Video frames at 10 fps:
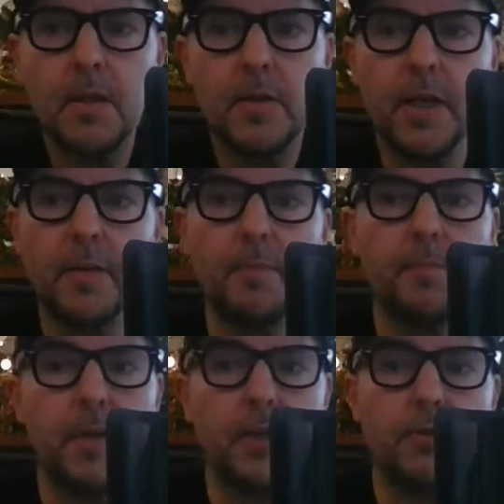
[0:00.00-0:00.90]
Yeah,
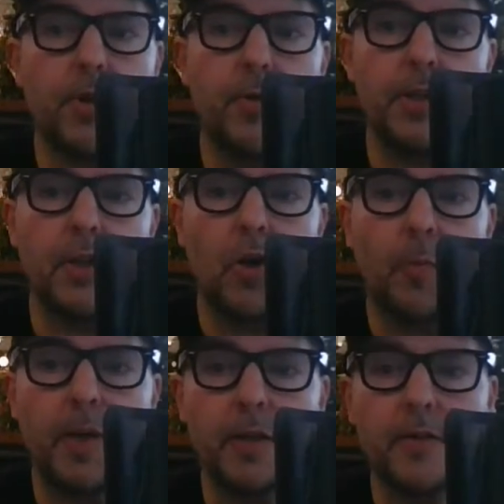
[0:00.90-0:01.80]
please throw in your
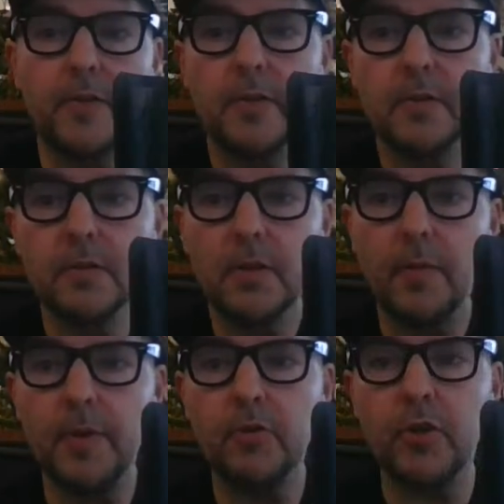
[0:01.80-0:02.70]
comments.
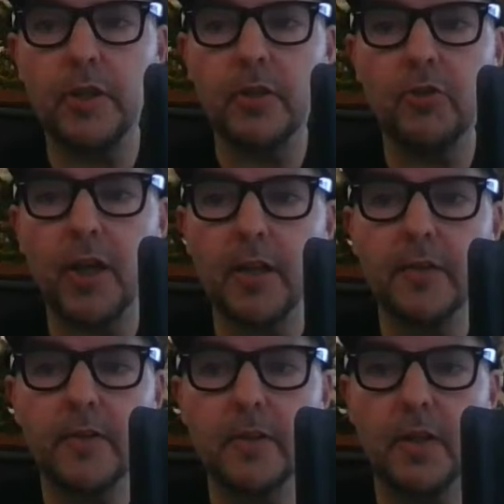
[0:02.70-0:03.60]
I'm enjoying the
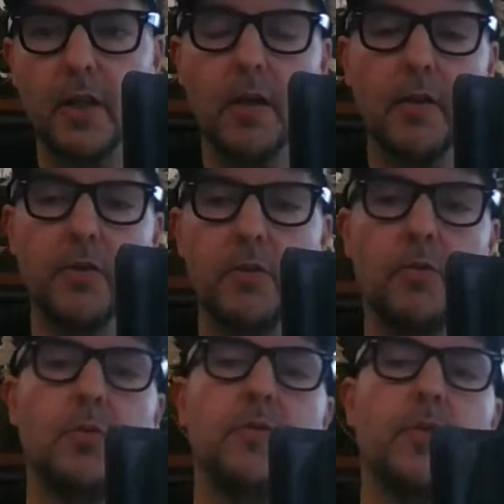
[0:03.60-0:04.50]
chat. Uh, I seem
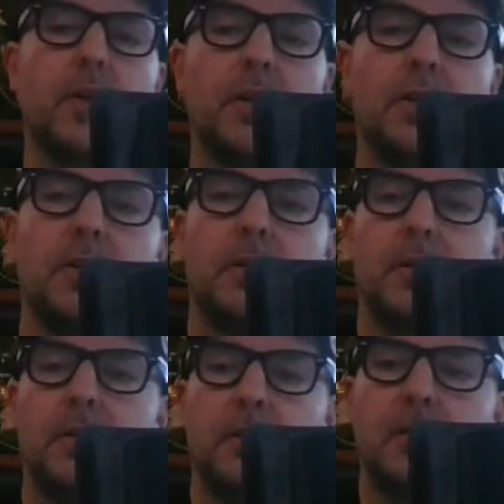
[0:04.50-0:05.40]
to have uh,
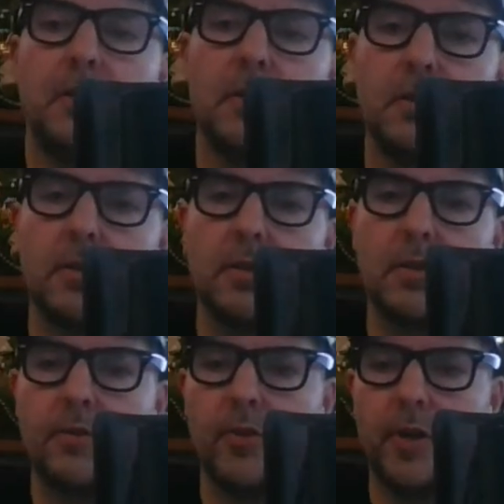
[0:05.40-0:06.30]

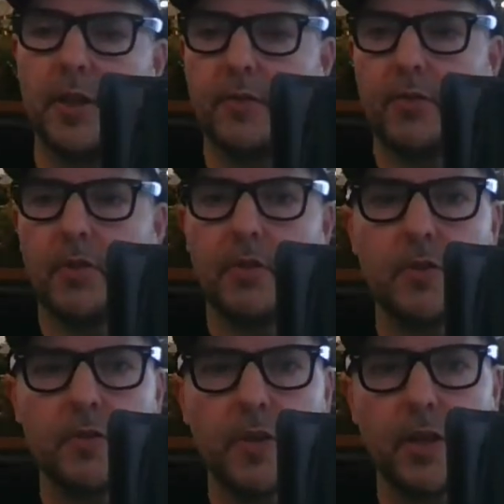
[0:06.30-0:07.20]
run out of things
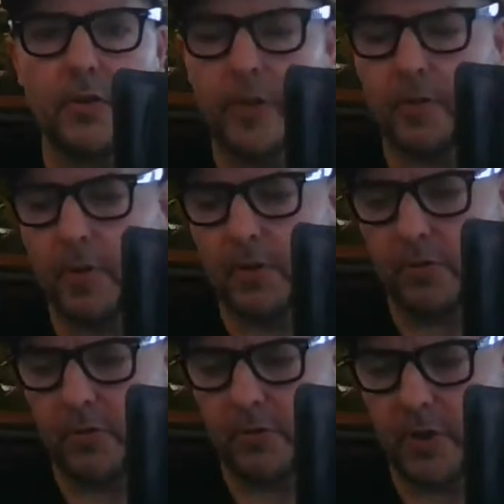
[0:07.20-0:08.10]
to say on the
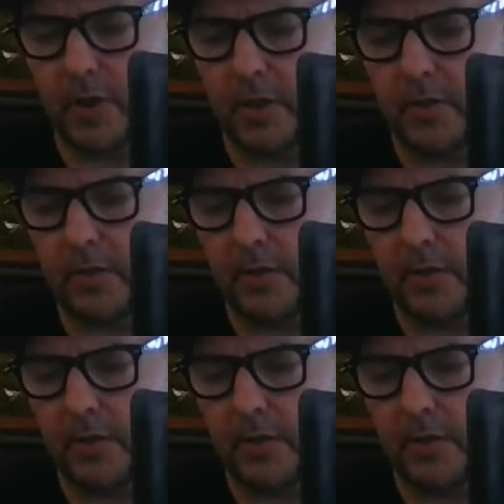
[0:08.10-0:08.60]
emotional side.